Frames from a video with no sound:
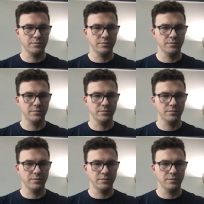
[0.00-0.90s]

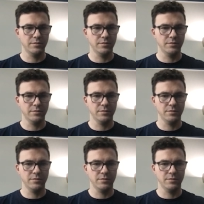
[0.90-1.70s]
Nobody speaks.